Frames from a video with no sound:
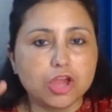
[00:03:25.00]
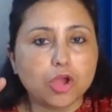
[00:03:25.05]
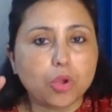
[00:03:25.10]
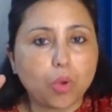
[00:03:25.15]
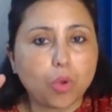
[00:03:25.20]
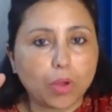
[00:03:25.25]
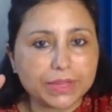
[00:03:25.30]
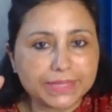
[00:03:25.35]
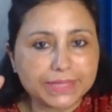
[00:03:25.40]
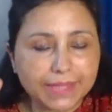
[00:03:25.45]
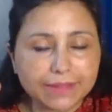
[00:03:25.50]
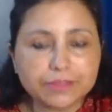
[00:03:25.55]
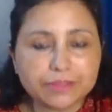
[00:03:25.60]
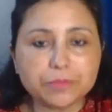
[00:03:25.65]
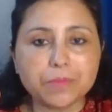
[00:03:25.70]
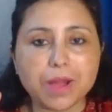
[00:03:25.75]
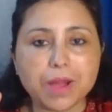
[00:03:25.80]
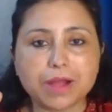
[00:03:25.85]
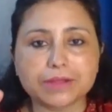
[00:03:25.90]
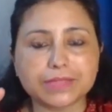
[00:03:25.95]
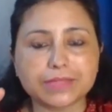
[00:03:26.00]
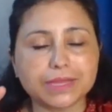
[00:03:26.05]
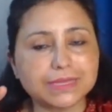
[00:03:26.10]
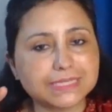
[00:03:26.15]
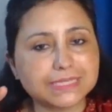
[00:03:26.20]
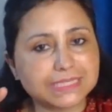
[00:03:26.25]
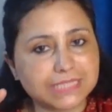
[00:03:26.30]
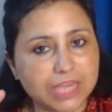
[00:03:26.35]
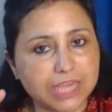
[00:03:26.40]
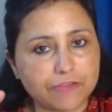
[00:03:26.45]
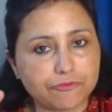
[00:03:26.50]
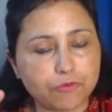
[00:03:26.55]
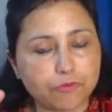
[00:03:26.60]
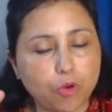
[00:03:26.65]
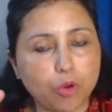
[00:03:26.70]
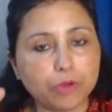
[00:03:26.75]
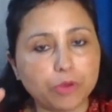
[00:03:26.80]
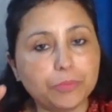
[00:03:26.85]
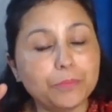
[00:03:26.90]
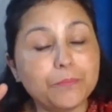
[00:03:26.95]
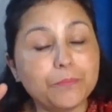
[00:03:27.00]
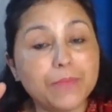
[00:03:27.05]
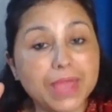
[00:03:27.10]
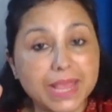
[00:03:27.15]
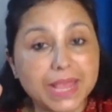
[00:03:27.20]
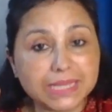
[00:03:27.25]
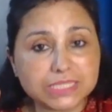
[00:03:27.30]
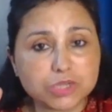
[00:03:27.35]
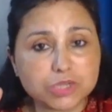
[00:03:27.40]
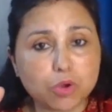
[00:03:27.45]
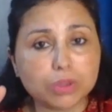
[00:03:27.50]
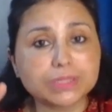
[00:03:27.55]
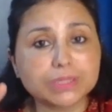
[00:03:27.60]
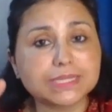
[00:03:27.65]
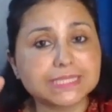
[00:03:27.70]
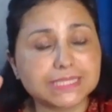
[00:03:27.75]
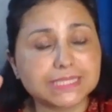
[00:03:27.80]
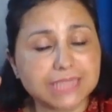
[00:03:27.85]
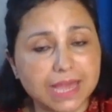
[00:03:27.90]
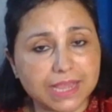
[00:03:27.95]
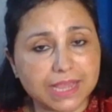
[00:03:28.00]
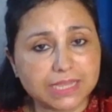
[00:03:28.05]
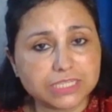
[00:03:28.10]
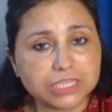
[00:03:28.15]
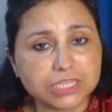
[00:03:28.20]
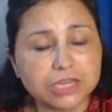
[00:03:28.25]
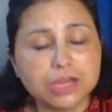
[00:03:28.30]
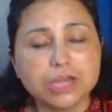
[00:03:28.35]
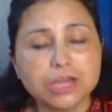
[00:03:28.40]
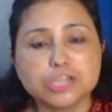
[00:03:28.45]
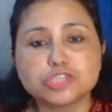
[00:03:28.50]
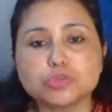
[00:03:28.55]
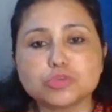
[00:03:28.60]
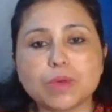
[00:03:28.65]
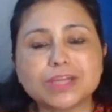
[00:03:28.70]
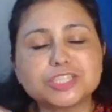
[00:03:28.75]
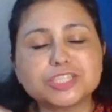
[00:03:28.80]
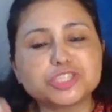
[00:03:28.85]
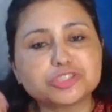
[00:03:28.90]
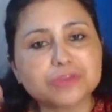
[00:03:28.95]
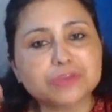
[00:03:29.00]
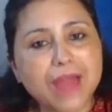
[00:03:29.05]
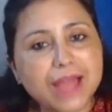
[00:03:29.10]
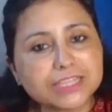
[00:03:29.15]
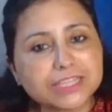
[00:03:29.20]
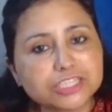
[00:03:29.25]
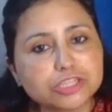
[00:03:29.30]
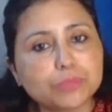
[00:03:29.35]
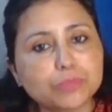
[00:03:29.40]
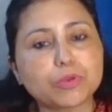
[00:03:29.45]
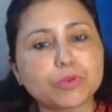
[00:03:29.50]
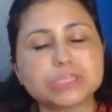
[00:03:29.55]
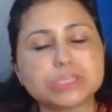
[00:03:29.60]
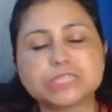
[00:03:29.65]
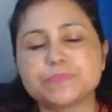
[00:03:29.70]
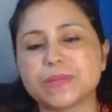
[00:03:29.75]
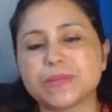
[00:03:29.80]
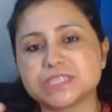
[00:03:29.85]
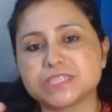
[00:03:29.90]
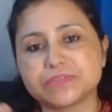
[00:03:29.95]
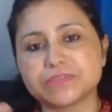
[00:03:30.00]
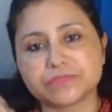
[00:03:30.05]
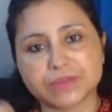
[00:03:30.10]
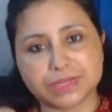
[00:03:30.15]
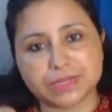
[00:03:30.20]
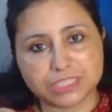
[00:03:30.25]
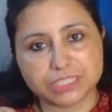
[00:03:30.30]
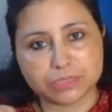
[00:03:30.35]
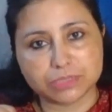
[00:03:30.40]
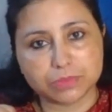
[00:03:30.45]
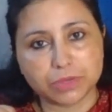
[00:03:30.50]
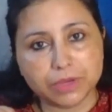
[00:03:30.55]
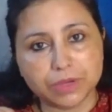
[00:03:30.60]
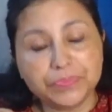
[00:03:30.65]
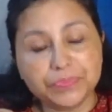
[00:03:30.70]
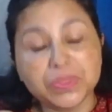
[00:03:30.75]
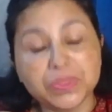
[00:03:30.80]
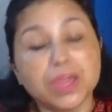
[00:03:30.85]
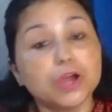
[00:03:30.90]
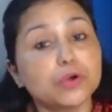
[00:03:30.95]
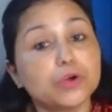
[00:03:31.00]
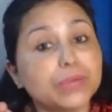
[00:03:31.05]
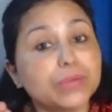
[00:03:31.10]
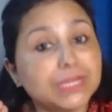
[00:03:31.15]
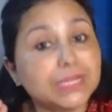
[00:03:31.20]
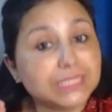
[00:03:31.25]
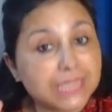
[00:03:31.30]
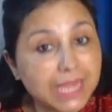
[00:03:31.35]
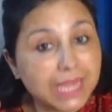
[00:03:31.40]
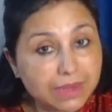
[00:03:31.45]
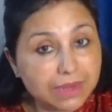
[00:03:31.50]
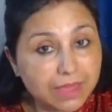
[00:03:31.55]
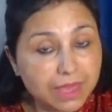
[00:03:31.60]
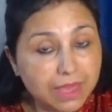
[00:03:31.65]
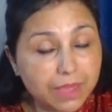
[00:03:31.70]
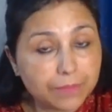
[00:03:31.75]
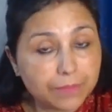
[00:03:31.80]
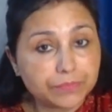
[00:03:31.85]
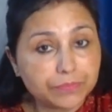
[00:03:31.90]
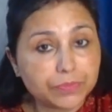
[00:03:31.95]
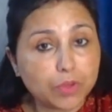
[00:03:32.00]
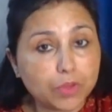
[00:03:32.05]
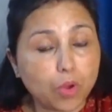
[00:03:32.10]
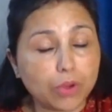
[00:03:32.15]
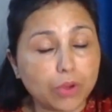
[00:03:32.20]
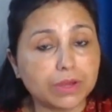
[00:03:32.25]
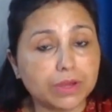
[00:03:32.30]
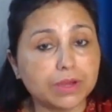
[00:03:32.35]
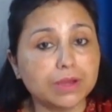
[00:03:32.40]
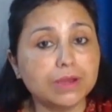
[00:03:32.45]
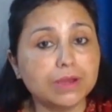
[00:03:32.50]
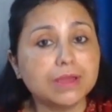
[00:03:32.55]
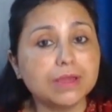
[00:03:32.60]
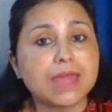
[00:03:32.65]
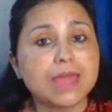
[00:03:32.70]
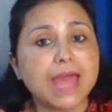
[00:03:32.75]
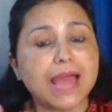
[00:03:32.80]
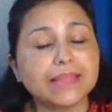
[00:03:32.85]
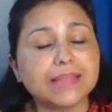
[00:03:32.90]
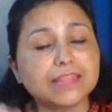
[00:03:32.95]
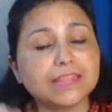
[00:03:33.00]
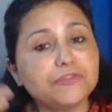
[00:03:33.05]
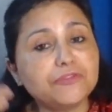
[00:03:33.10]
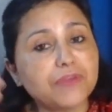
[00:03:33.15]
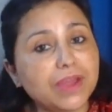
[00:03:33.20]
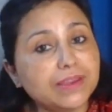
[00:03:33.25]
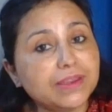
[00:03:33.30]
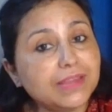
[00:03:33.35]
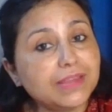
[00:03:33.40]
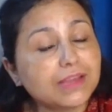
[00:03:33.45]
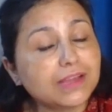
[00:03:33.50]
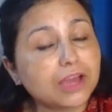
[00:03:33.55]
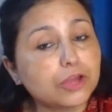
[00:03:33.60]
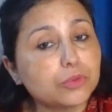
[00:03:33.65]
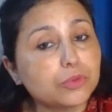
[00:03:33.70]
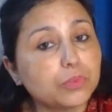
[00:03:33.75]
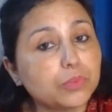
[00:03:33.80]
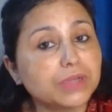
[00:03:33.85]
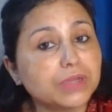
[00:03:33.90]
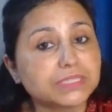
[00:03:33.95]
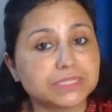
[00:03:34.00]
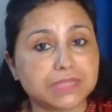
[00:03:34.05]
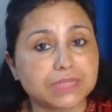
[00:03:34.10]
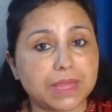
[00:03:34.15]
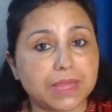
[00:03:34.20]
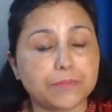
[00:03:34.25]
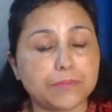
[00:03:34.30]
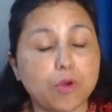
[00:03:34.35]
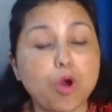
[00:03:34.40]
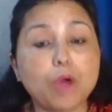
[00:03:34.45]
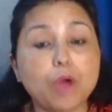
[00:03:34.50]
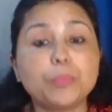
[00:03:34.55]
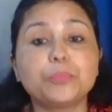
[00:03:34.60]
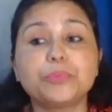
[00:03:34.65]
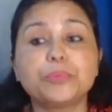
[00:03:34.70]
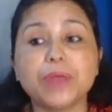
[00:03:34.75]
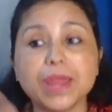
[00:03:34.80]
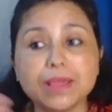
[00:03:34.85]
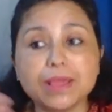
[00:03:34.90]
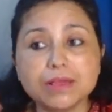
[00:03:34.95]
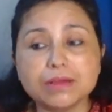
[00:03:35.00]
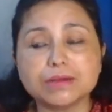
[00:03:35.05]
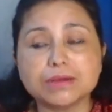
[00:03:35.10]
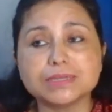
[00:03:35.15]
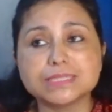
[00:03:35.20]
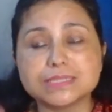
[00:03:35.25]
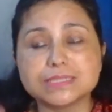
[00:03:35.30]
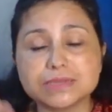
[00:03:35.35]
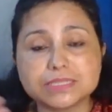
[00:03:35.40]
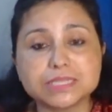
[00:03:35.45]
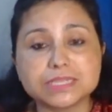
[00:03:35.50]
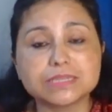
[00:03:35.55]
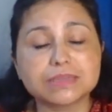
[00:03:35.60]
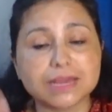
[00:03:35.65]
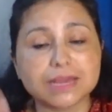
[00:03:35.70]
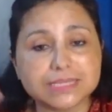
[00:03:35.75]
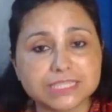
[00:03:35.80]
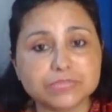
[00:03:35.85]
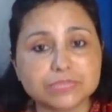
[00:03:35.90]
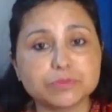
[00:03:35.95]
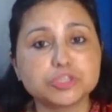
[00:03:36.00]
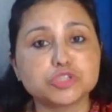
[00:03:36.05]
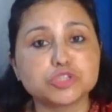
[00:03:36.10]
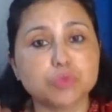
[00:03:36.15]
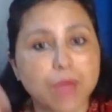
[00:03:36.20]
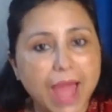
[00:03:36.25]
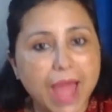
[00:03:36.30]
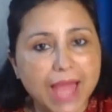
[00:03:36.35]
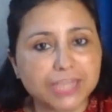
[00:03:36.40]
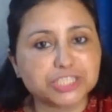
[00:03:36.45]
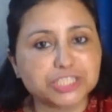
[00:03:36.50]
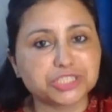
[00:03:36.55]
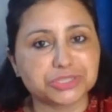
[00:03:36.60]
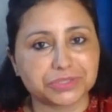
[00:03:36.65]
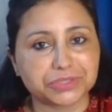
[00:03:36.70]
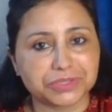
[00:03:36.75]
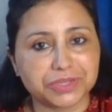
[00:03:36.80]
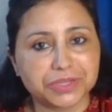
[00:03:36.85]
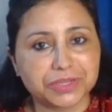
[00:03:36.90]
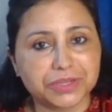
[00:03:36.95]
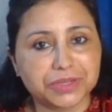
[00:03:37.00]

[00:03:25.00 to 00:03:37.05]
Content marketing is therefore made or designed to attract the prospective customer, retain him or her, and then finally convert them or bring a certain customer to action.